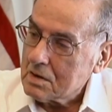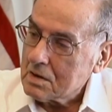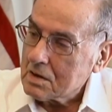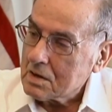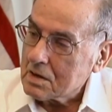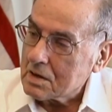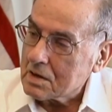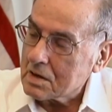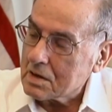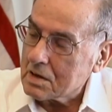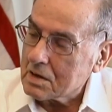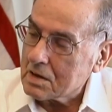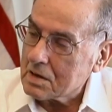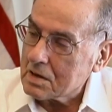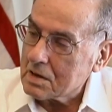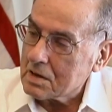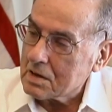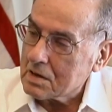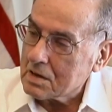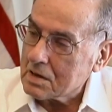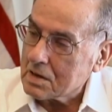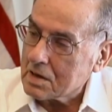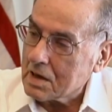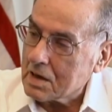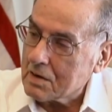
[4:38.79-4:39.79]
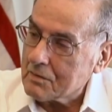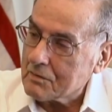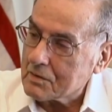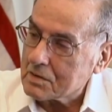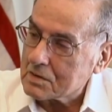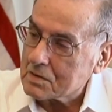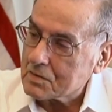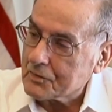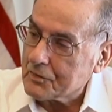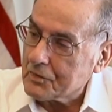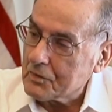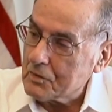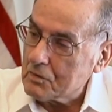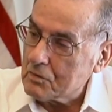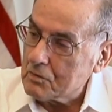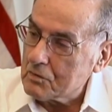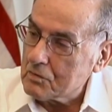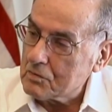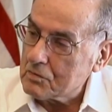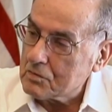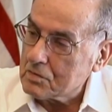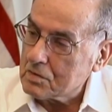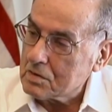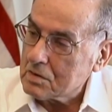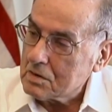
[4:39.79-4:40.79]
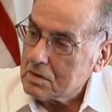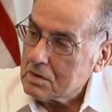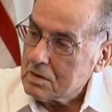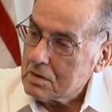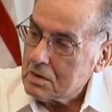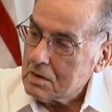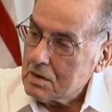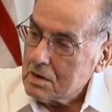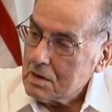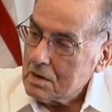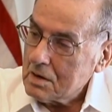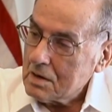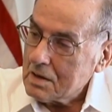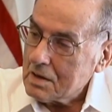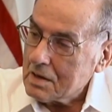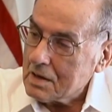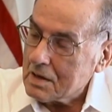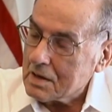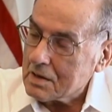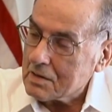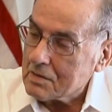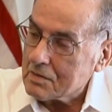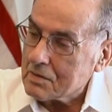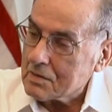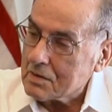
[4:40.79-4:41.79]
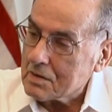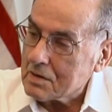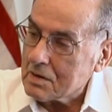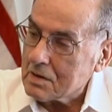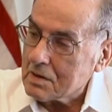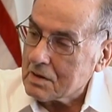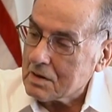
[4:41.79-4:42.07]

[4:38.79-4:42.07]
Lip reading: He gave us food, and